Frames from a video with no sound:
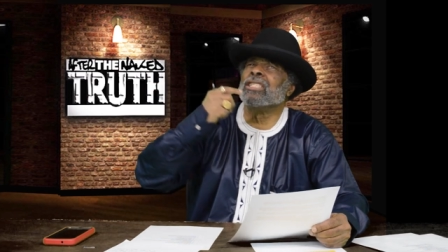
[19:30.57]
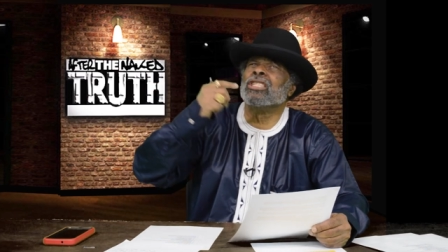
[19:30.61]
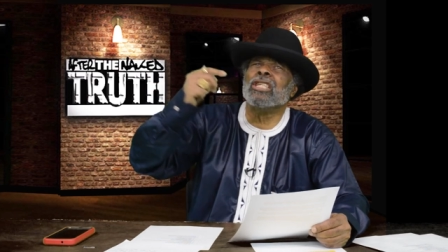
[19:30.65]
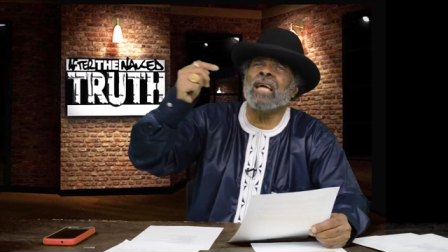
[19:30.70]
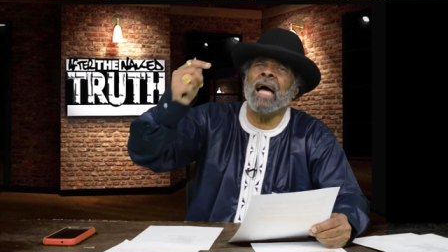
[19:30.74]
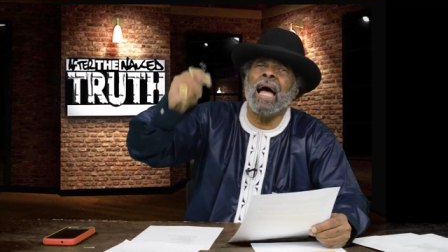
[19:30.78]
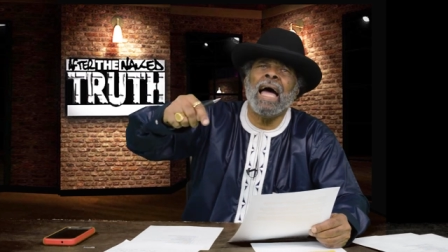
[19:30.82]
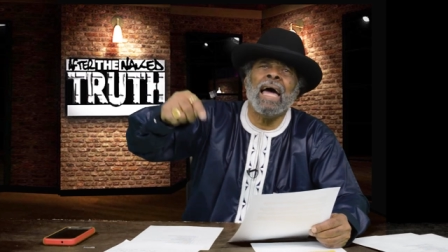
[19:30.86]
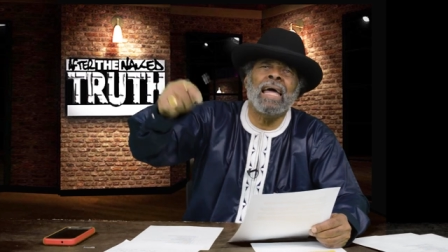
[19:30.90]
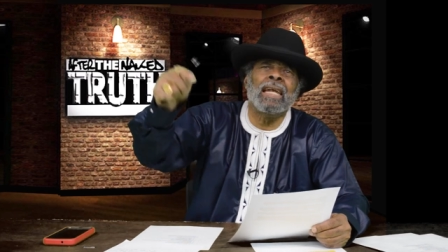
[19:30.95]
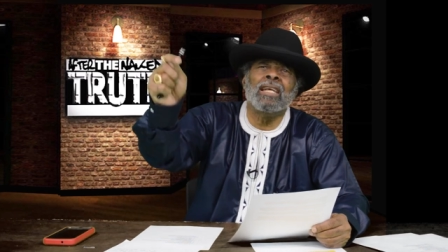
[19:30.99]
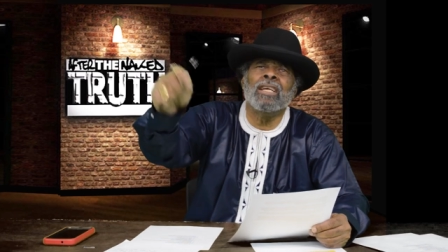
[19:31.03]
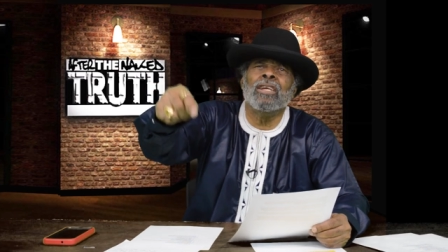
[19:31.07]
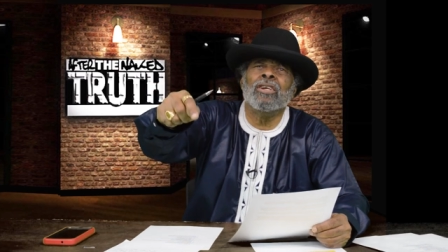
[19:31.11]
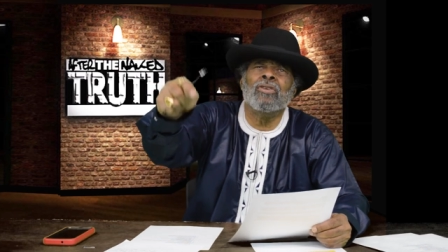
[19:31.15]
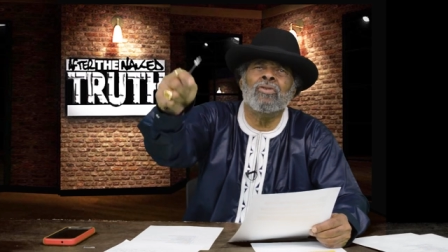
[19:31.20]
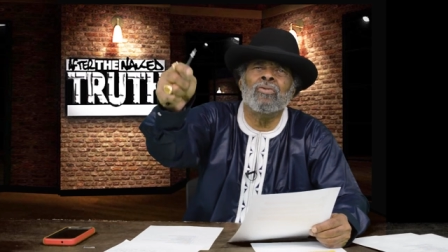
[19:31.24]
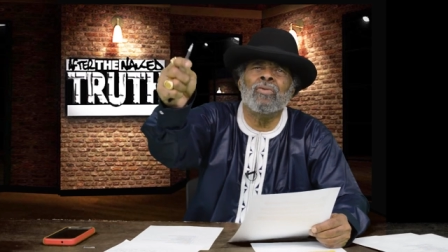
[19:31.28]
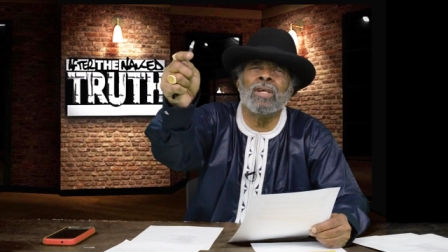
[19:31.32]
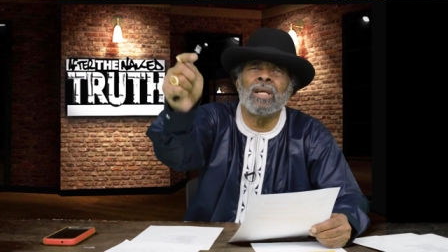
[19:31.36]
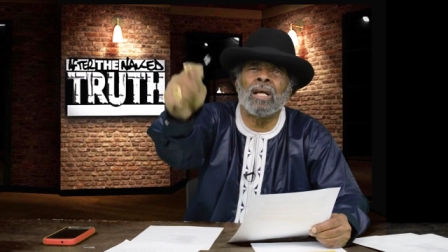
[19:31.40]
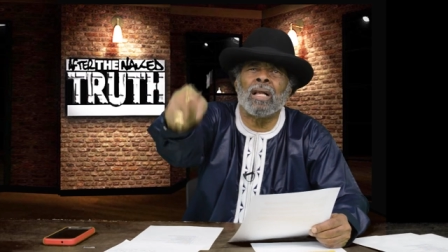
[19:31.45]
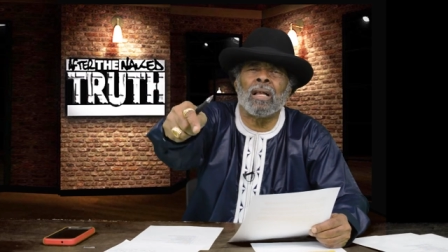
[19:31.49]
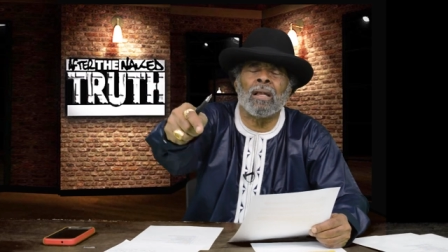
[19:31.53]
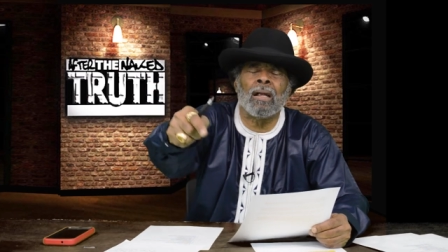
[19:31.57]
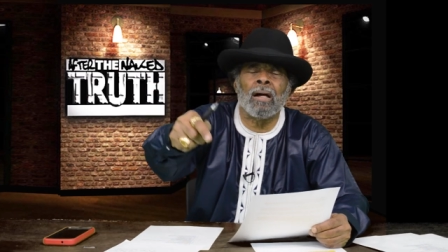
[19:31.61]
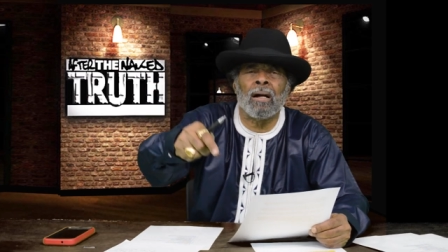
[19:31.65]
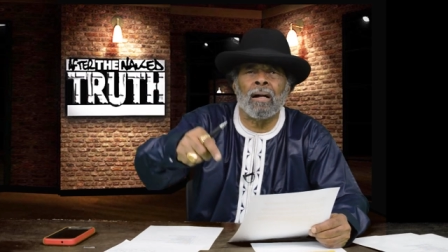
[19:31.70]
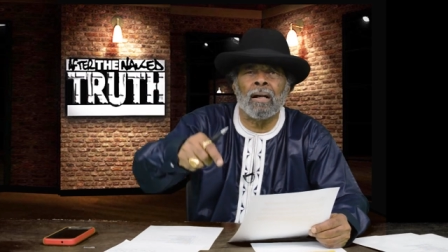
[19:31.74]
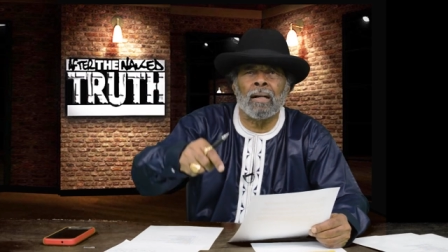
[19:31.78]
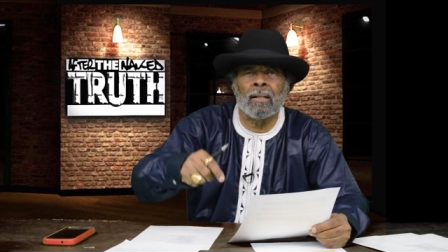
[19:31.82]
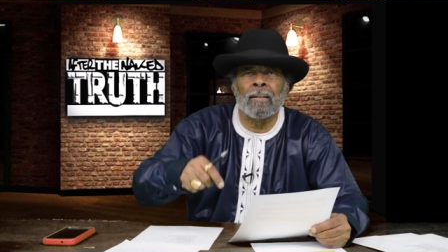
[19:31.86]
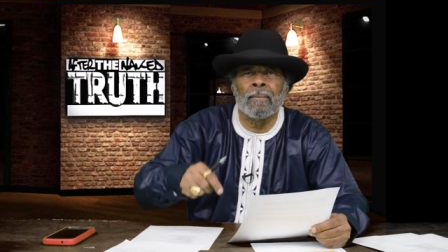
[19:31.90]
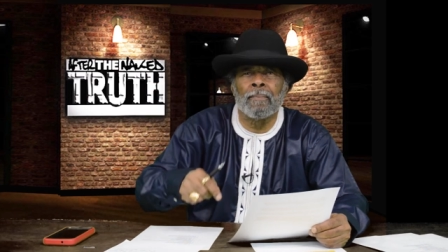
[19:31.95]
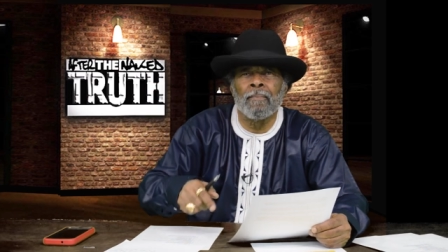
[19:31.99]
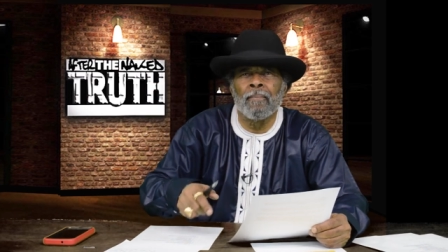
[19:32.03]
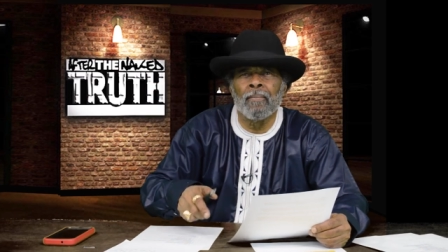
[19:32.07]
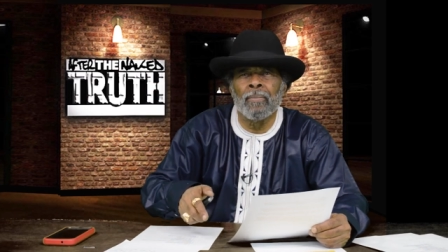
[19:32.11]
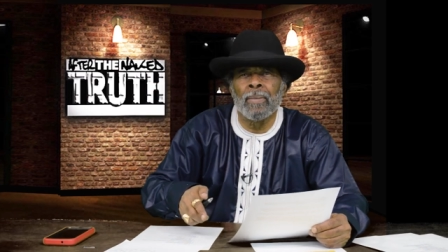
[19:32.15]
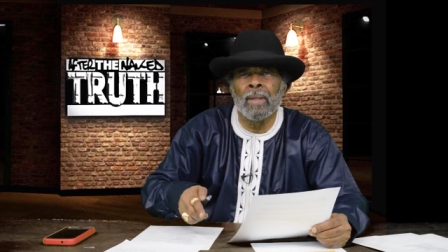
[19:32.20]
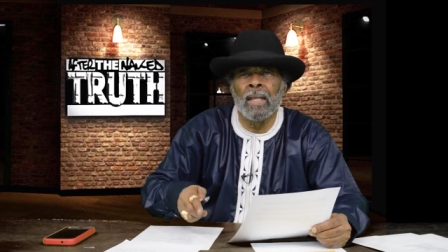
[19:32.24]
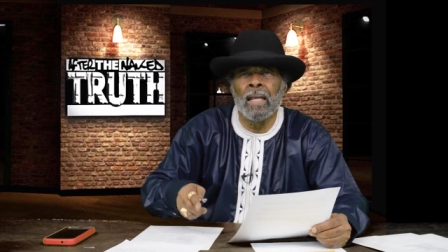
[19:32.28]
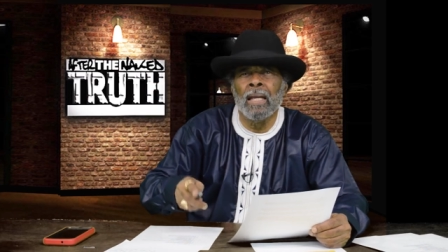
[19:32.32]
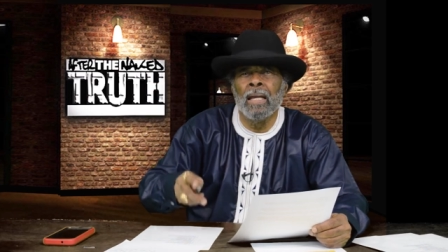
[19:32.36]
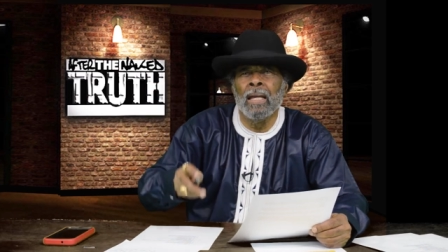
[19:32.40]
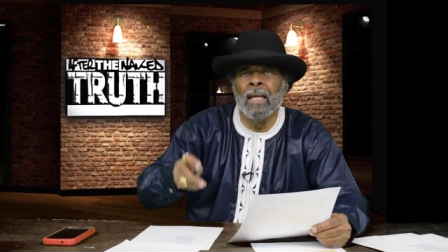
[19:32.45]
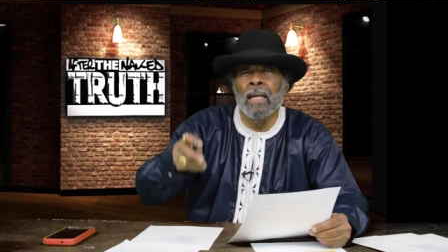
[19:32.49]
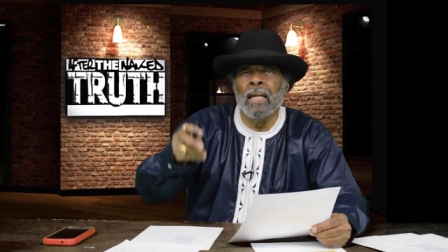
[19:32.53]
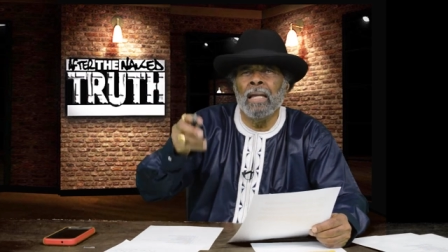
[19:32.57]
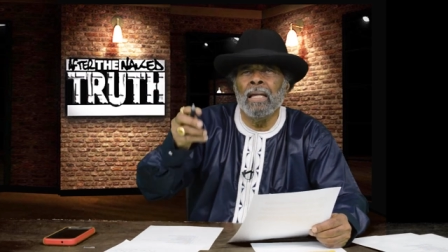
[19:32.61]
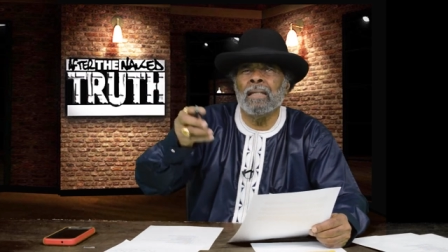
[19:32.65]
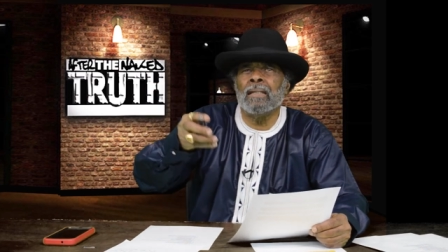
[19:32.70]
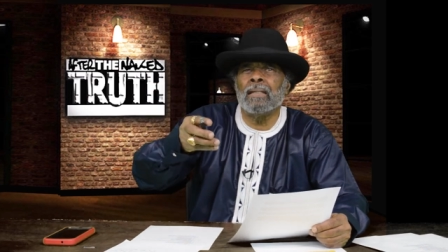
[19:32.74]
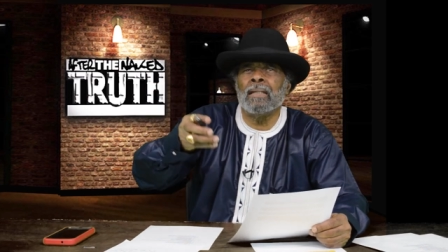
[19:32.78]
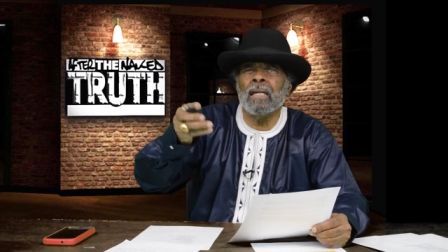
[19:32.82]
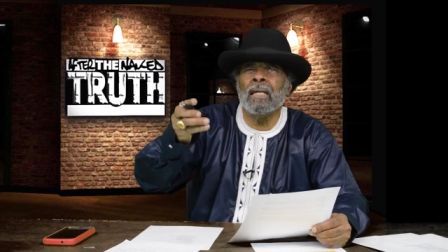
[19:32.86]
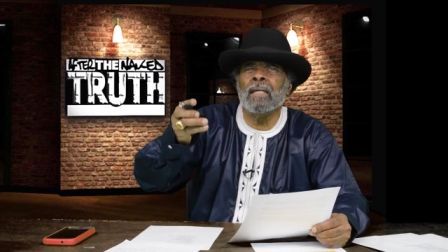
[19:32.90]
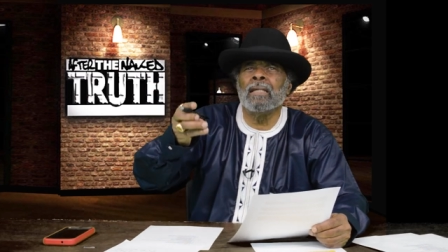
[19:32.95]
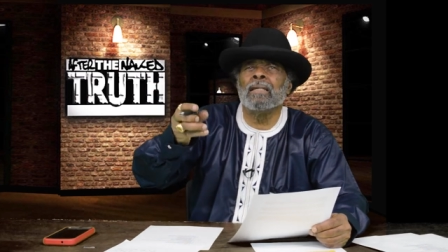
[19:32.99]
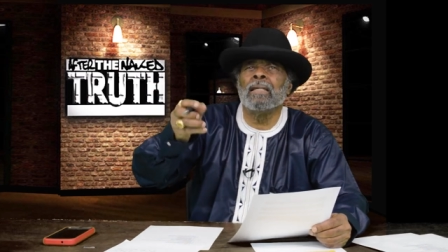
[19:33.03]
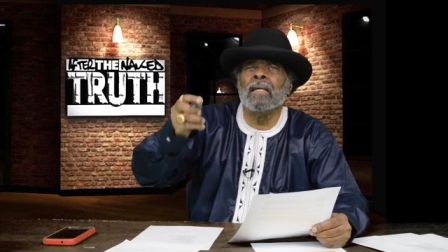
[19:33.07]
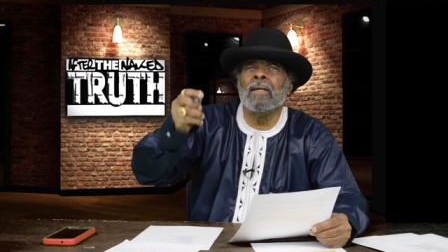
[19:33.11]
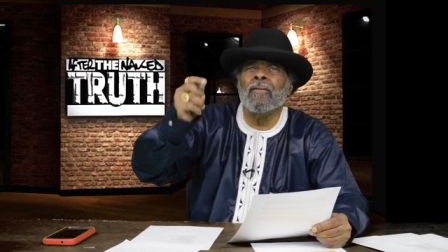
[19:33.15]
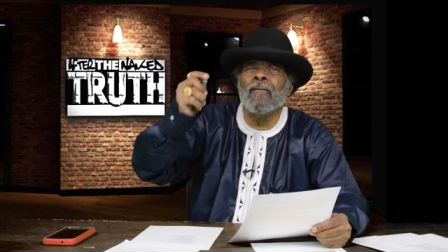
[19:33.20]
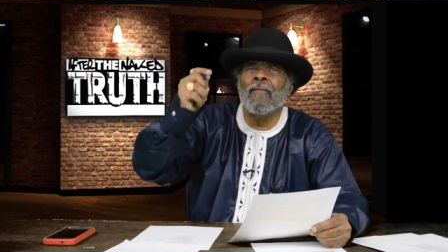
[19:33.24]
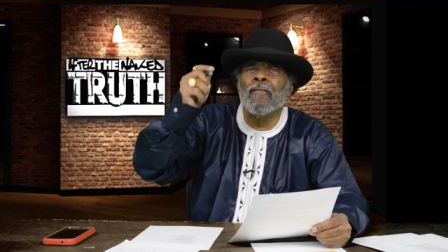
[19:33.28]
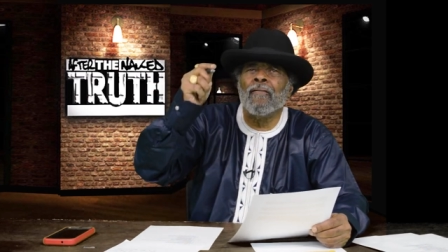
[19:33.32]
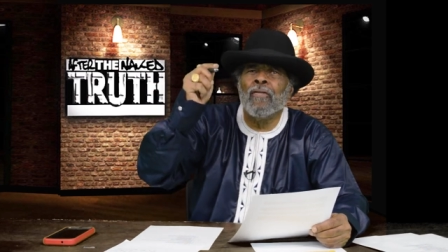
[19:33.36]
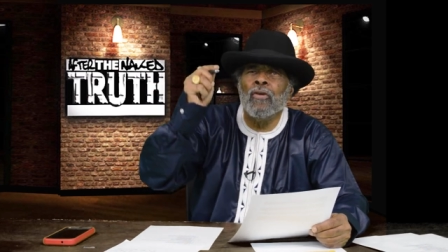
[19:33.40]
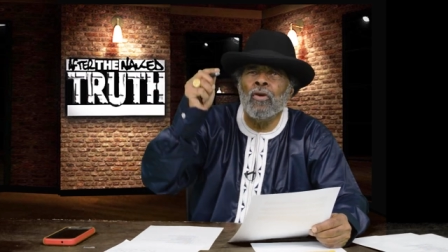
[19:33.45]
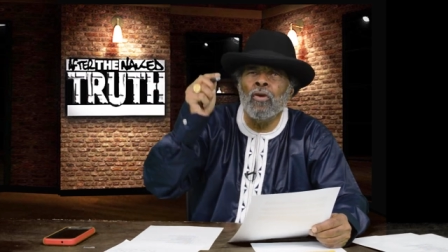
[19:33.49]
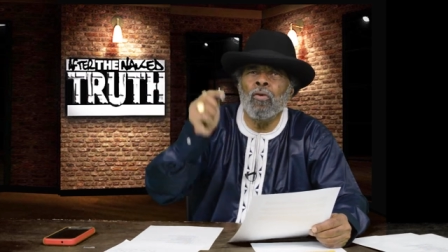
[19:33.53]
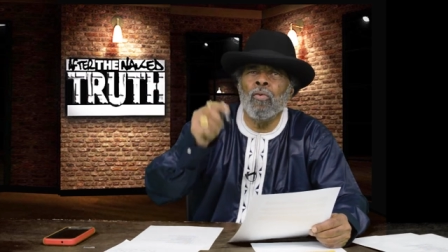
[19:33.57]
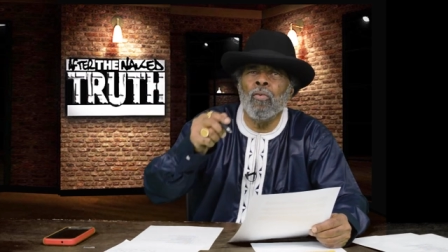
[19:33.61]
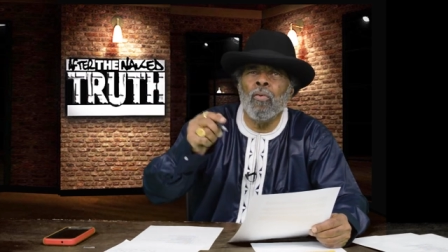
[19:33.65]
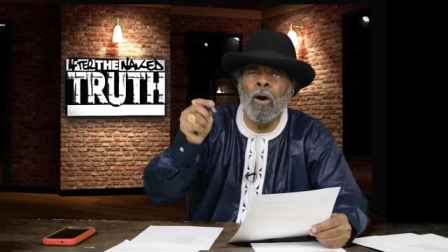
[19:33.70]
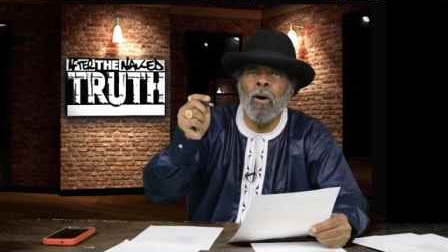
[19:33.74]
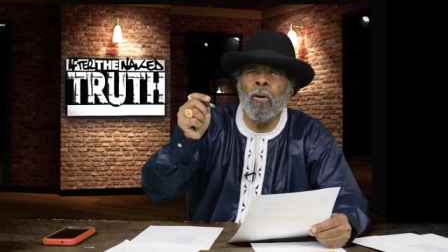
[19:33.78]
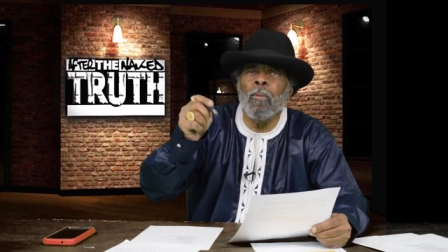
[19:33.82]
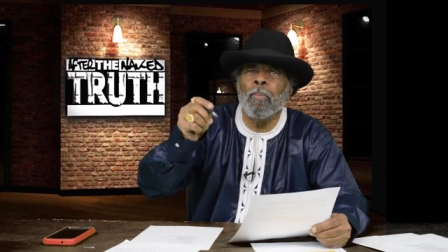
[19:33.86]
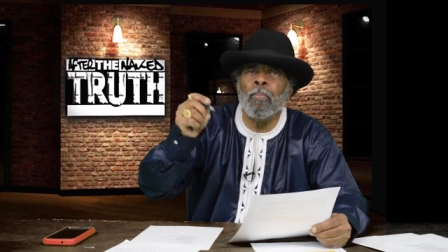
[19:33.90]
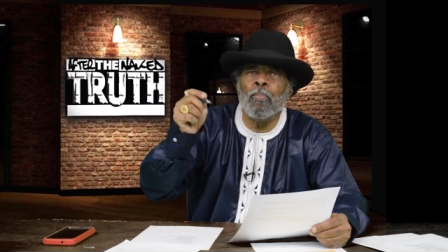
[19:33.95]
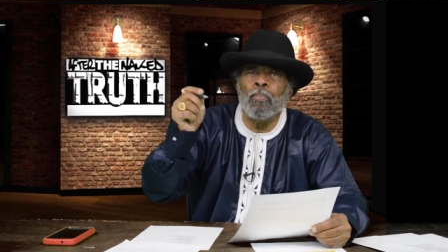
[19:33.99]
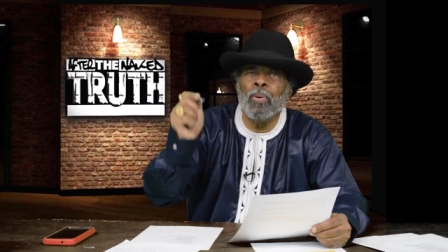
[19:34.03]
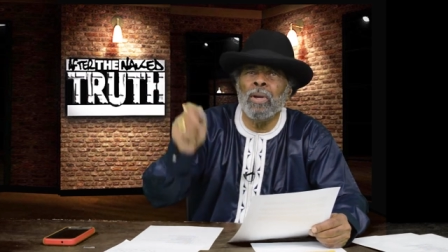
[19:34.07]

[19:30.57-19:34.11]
John Henry Clark. He says that if you want